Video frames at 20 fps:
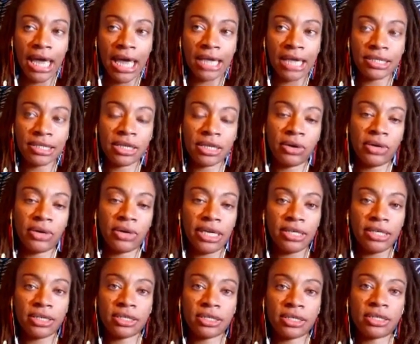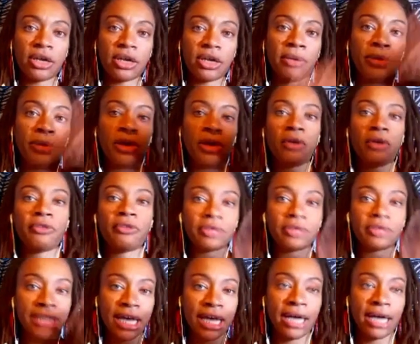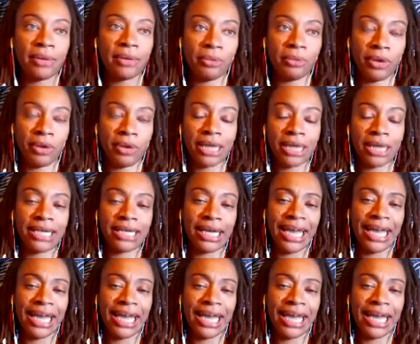And so he just saw me over time where I said,